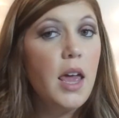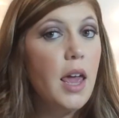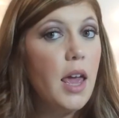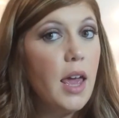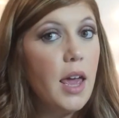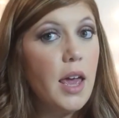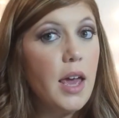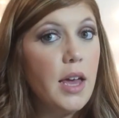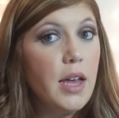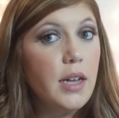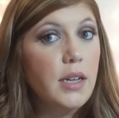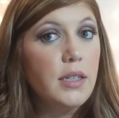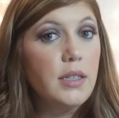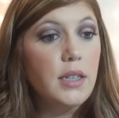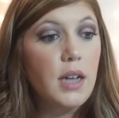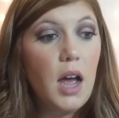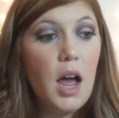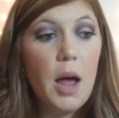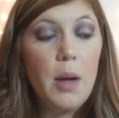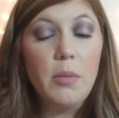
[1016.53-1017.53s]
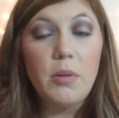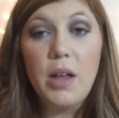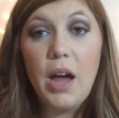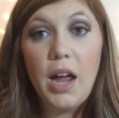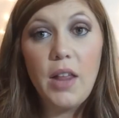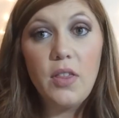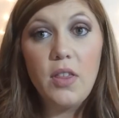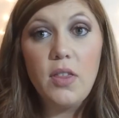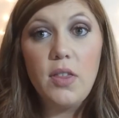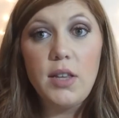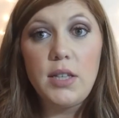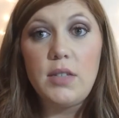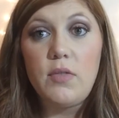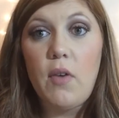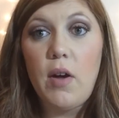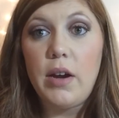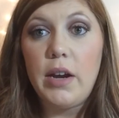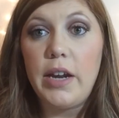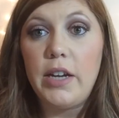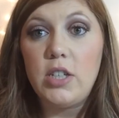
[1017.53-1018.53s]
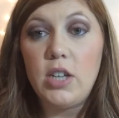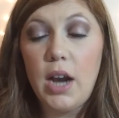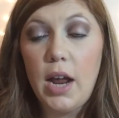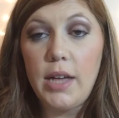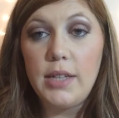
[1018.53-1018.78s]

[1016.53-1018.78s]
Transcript: And I'm glad that this foundation